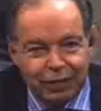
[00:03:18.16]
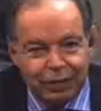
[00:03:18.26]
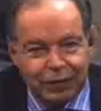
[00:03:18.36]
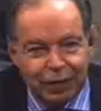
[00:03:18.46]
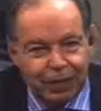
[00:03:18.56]

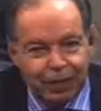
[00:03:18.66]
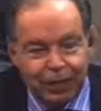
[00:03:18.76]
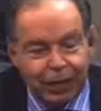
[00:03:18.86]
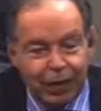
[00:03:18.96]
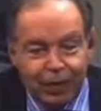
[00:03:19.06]
them
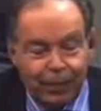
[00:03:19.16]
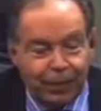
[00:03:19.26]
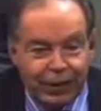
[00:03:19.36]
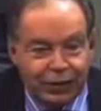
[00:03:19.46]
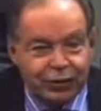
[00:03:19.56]
some
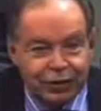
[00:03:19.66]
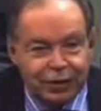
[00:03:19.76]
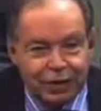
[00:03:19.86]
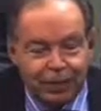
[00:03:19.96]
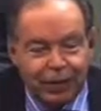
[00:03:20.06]

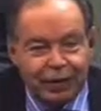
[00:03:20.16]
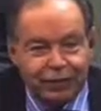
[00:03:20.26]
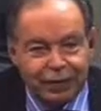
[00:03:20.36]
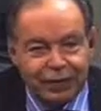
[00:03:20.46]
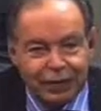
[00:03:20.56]
pleasure, some
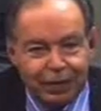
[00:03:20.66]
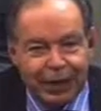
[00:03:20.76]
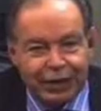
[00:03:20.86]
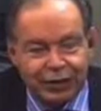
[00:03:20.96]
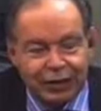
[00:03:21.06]
benefit in
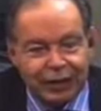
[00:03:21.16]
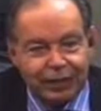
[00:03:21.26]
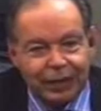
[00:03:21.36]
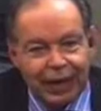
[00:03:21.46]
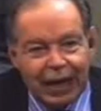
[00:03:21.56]

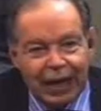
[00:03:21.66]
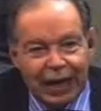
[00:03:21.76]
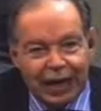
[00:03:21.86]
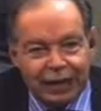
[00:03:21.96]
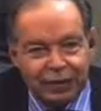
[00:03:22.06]
imagining,
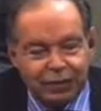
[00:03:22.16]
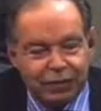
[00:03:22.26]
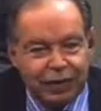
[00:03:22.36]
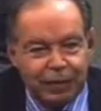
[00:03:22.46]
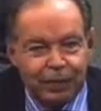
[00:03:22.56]
and it
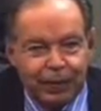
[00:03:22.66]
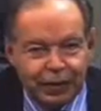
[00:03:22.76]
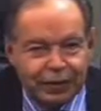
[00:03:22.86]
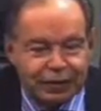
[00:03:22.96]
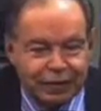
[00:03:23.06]
was a very
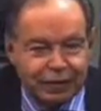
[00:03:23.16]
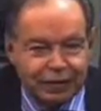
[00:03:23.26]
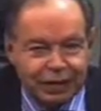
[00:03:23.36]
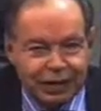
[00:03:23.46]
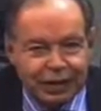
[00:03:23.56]

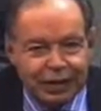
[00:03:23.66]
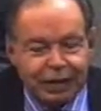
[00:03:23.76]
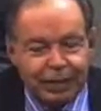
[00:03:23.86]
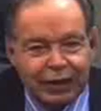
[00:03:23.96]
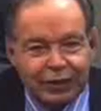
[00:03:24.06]
personal thing
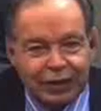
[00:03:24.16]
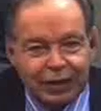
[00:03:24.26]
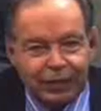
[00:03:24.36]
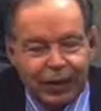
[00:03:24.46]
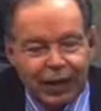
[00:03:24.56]
in
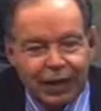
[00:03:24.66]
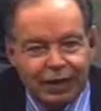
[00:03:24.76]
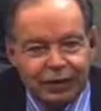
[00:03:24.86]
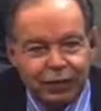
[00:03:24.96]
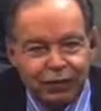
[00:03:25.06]
imagining.
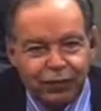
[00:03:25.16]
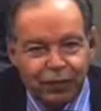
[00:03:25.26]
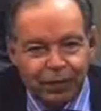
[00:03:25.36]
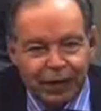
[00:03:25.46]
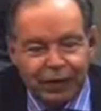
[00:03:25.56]
So
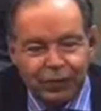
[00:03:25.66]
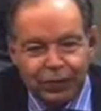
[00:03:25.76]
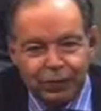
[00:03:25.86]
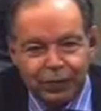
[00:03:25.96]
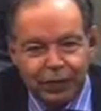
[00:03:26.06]
from that,
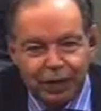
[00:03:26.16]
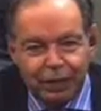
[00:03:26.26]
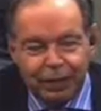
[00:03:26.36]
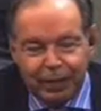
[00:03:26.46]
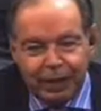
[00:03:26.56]
what would
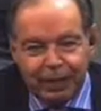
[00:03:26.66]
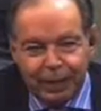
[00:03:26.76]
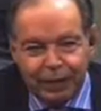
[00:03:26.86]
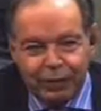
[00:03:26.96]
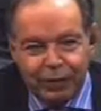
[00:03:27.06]
come to my
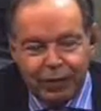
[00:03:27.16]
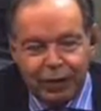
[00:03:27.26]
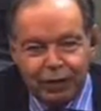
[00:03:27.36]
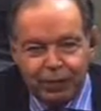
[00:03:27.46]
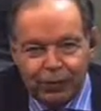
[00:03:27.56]
mind regarding
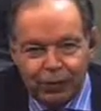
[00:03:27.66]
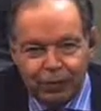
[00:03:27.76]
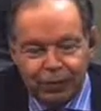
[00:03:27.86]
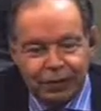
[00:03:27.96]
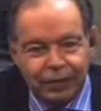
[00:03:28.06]

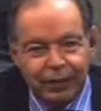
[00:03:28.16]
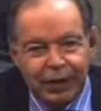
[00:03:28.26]
unemployment